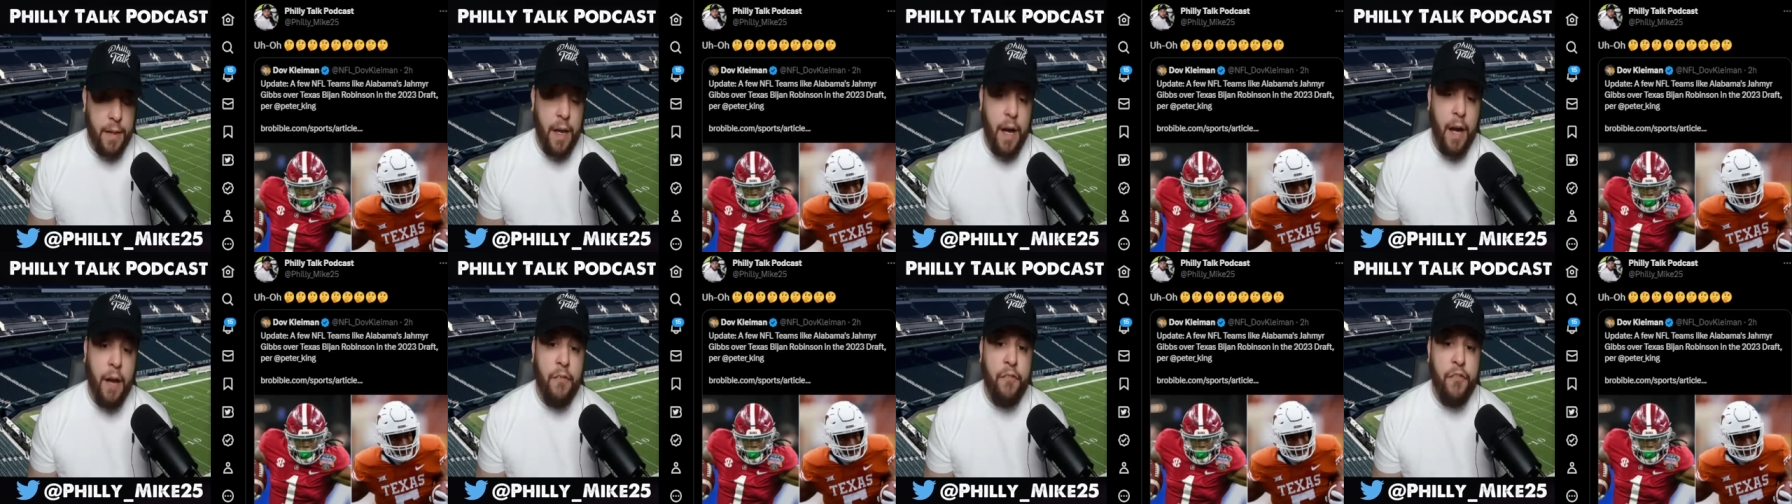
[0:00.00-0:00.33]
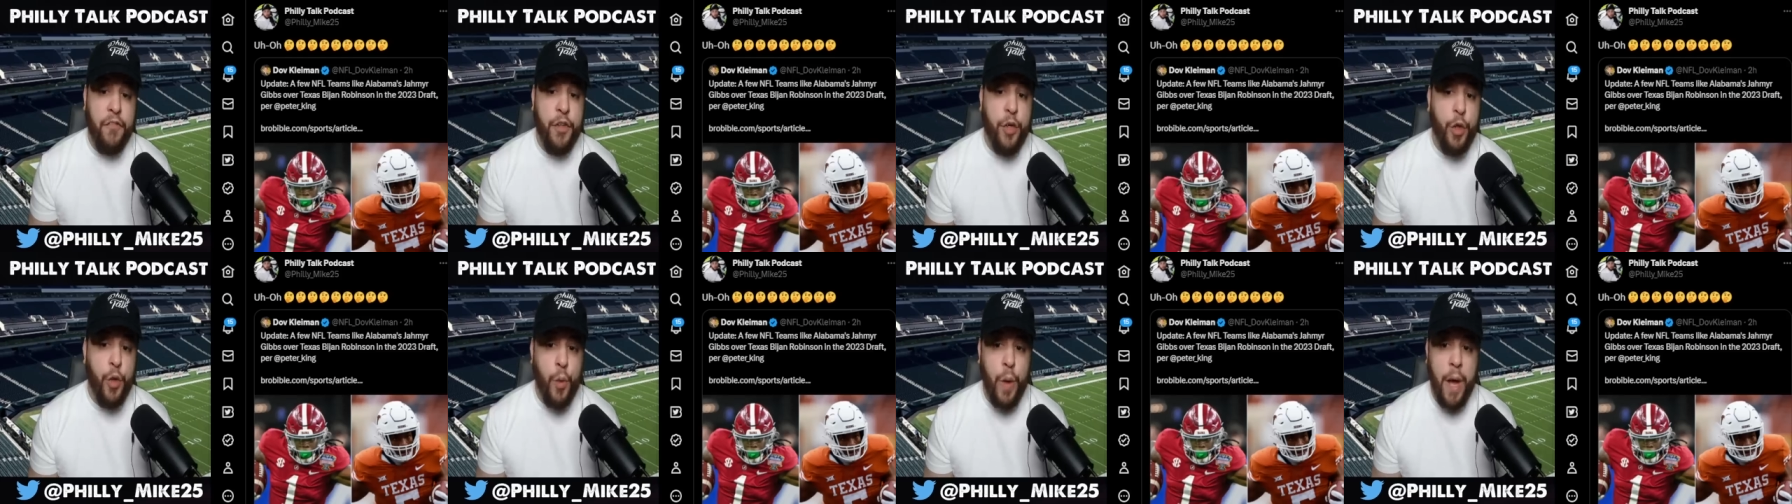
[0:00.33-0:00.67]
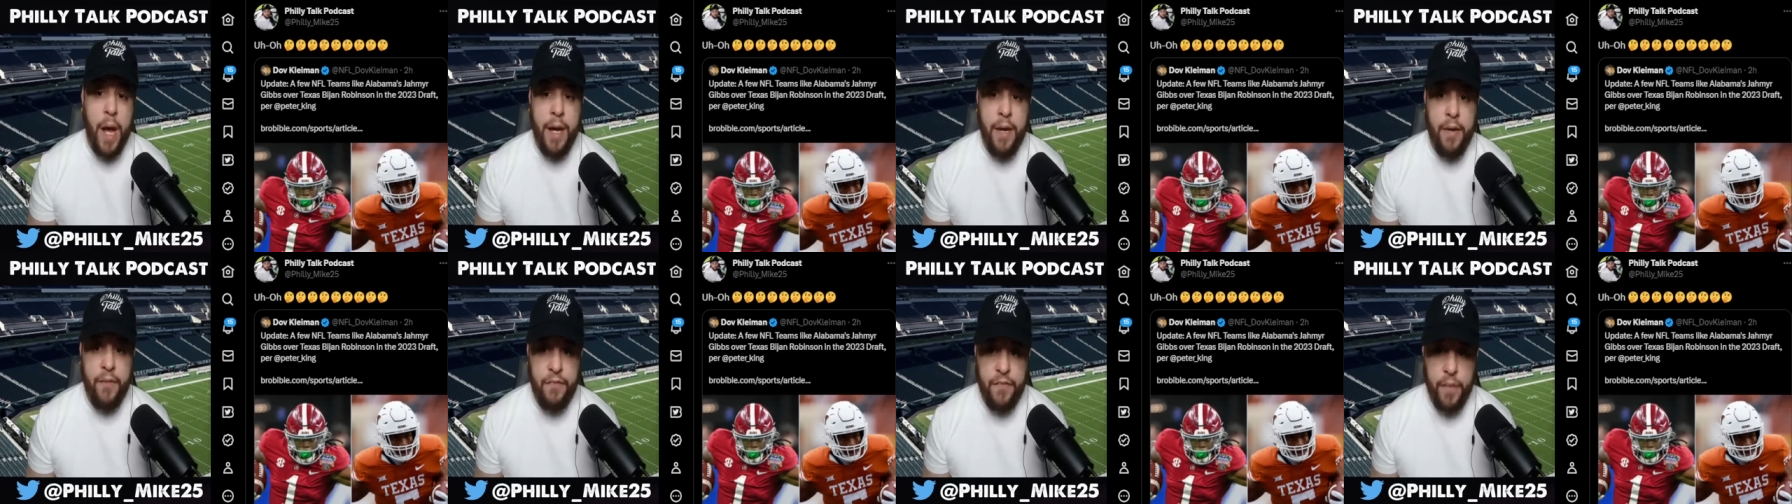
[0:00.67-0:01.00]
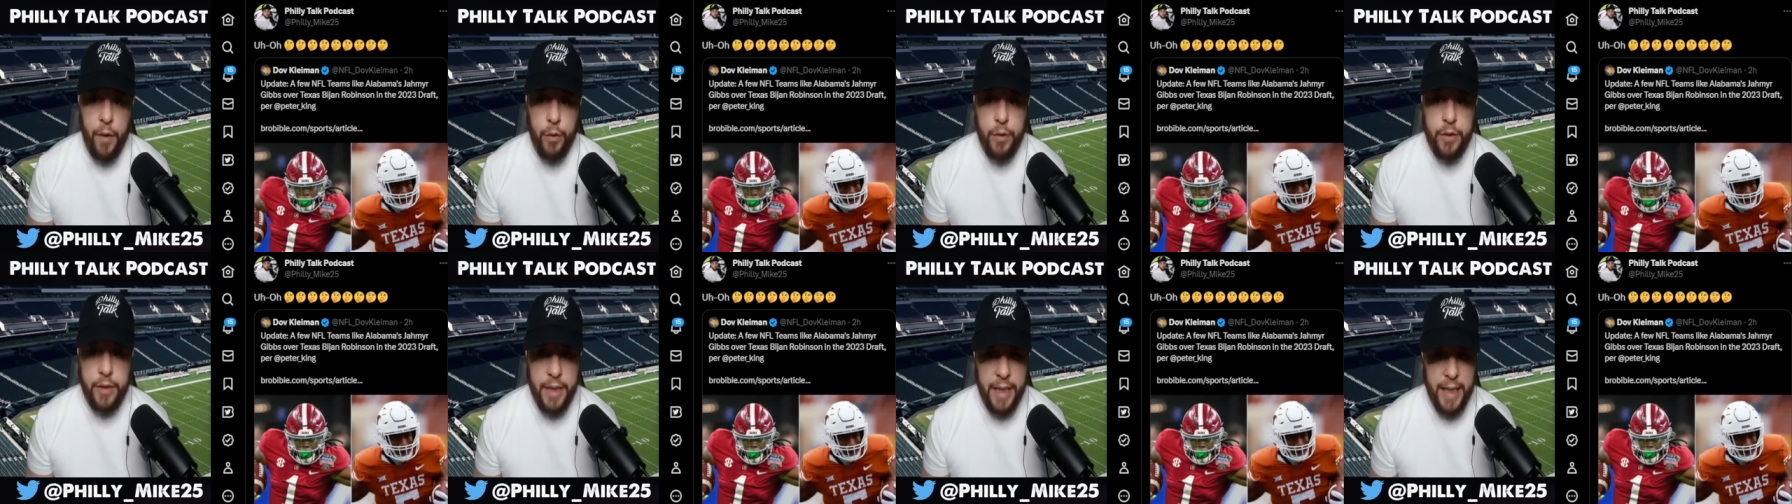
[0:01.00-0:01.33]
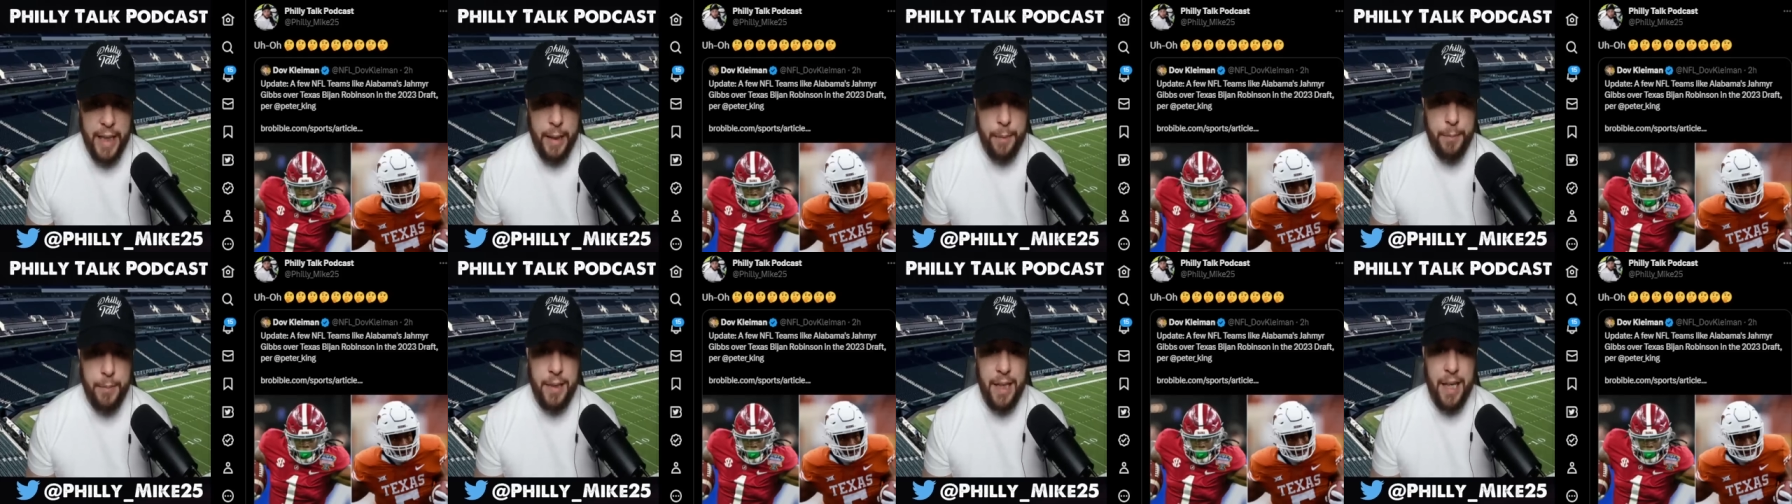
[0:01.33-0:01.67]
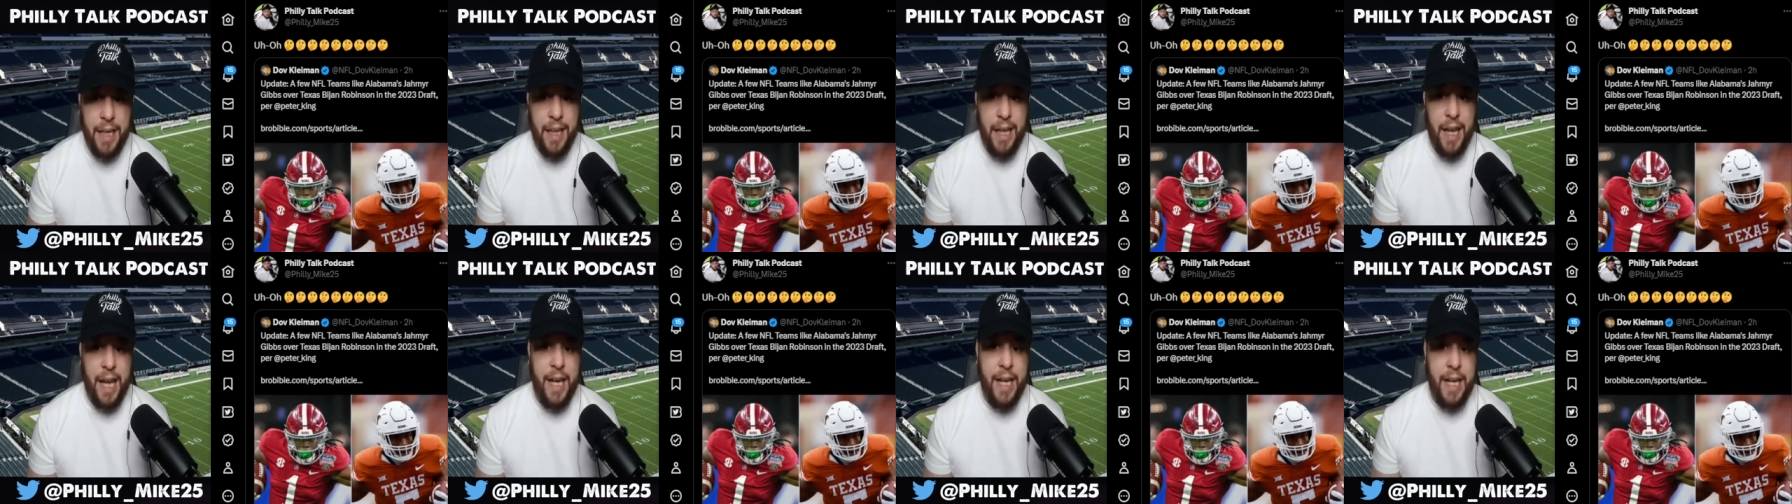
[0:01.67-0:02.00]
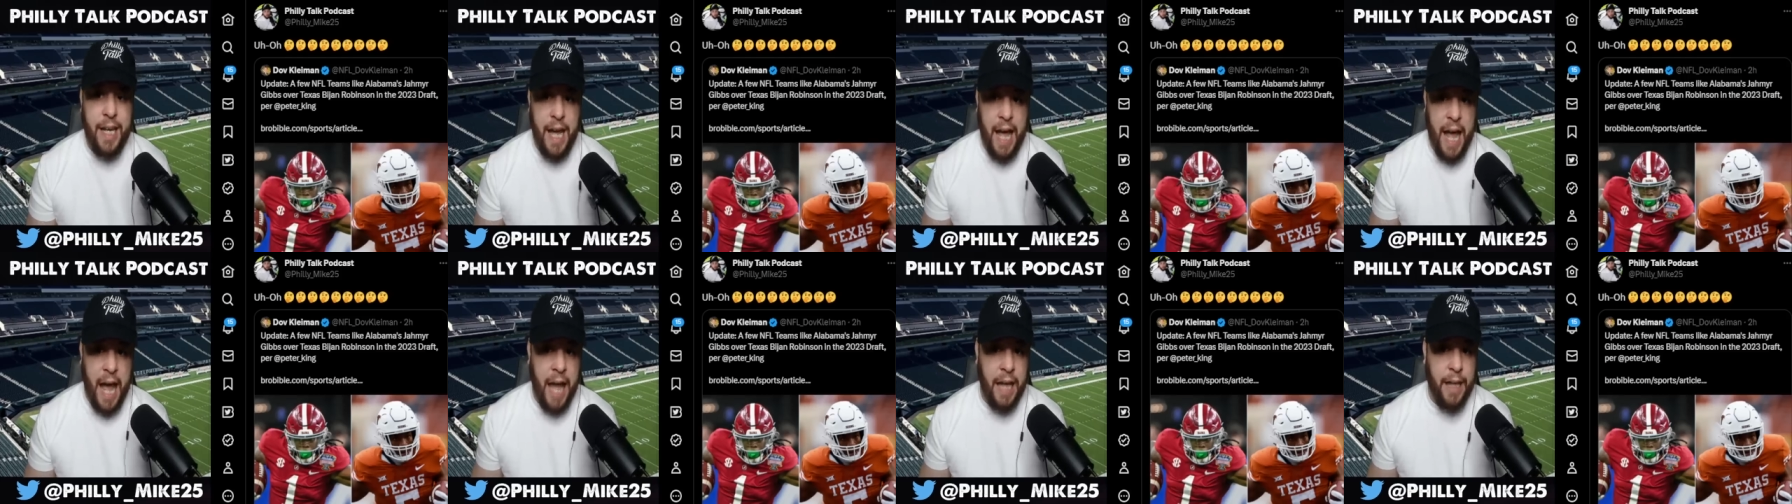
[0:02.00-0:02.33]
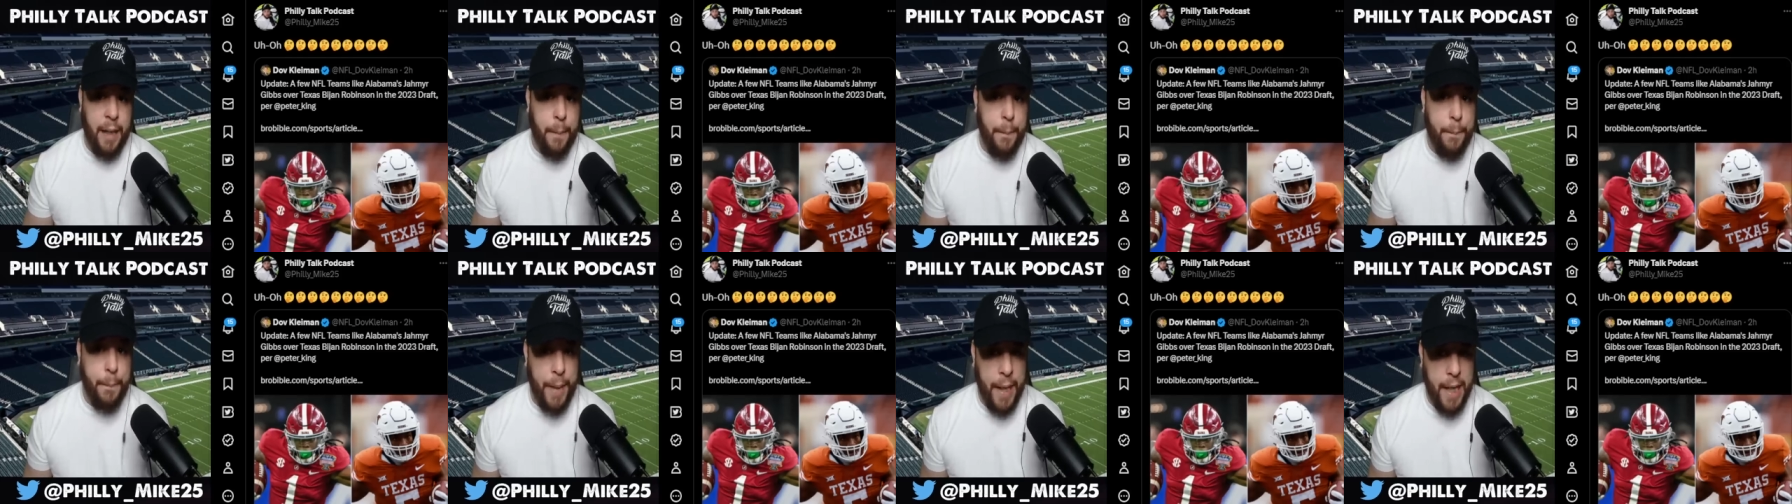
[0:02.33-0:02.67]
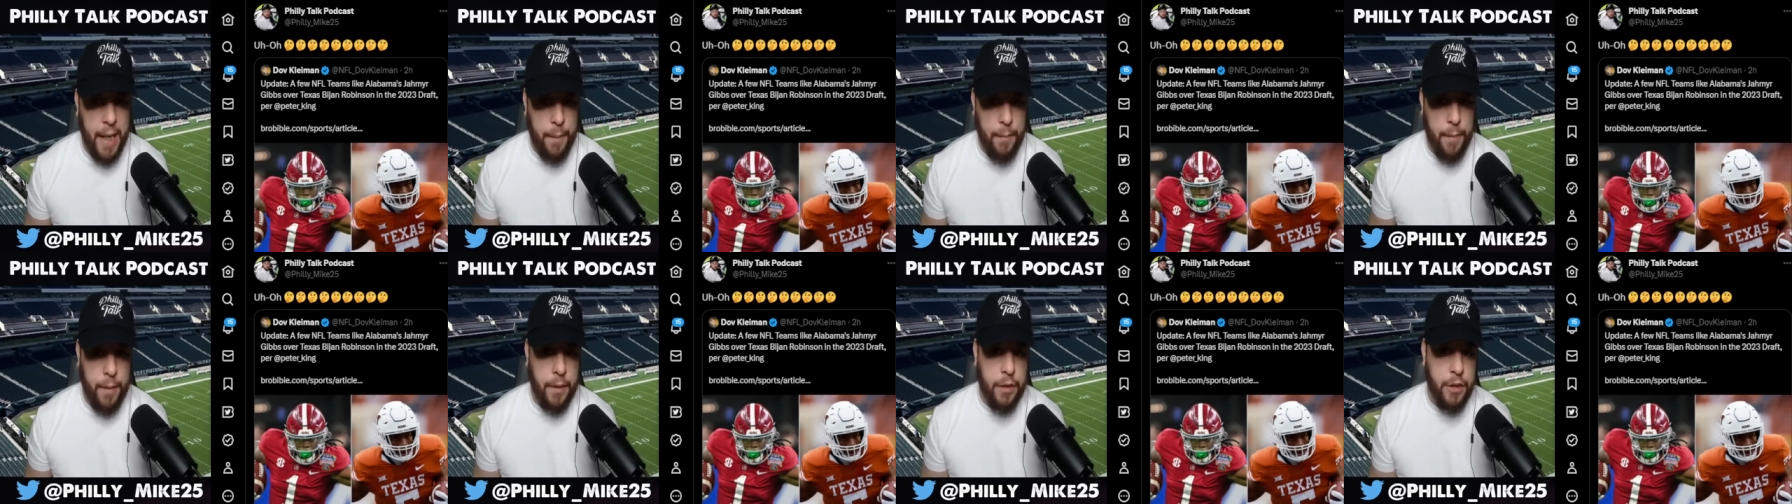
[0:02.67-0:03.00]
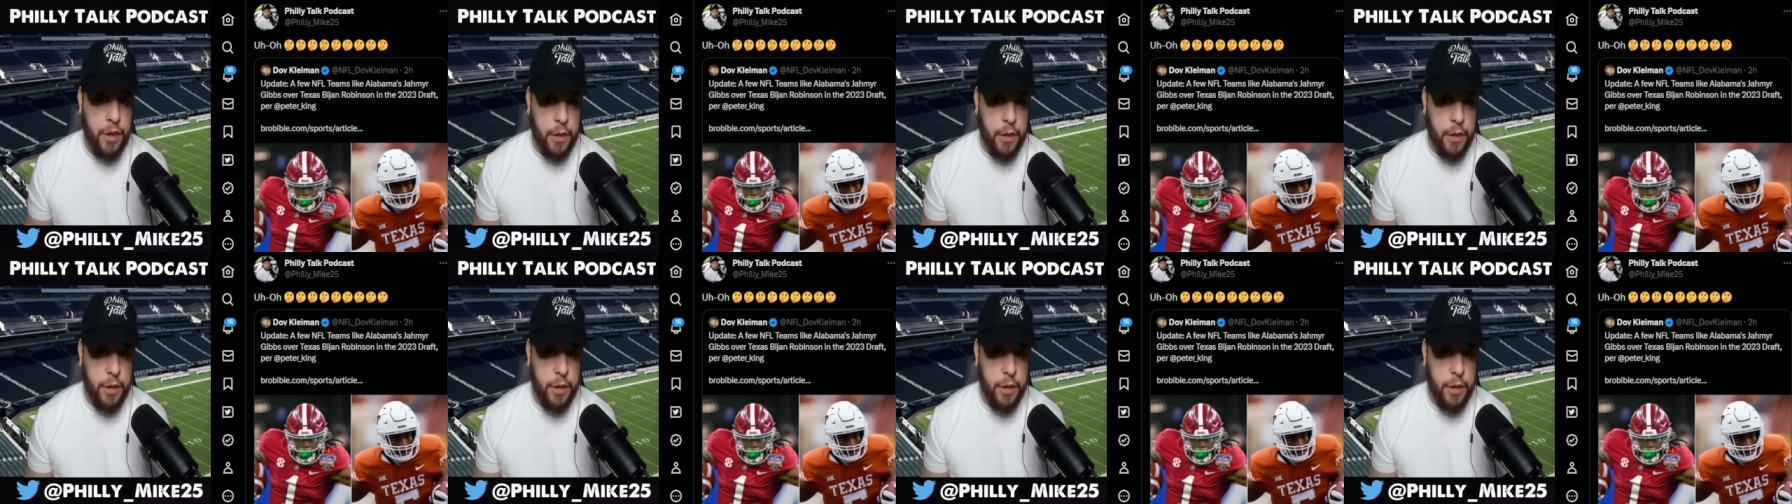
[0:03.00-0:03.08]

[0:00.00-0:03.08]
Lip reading: a few NFL teams like Alabama,